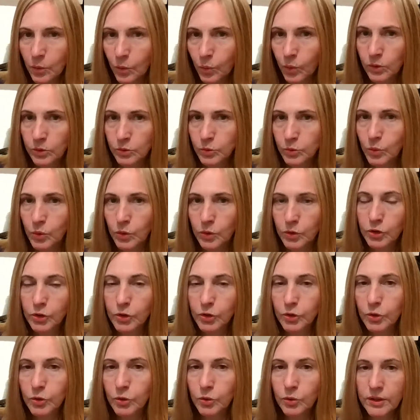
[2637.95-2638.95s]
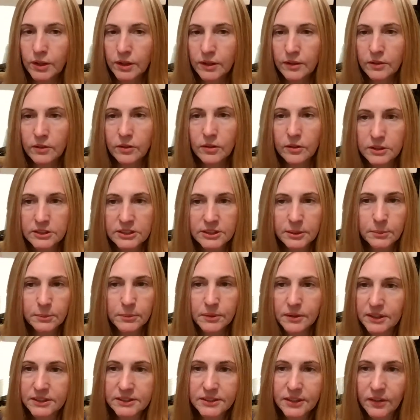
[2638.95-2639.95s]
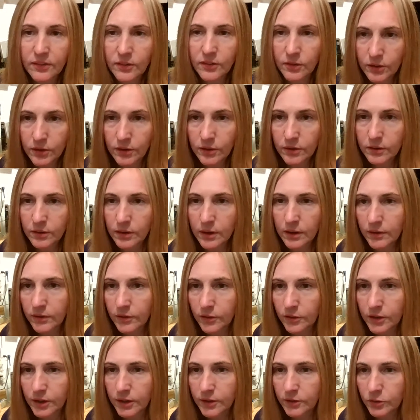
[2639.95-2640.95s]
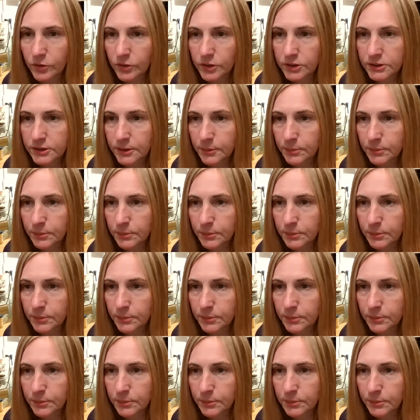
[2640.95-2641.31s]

World War II did to some of these other countries.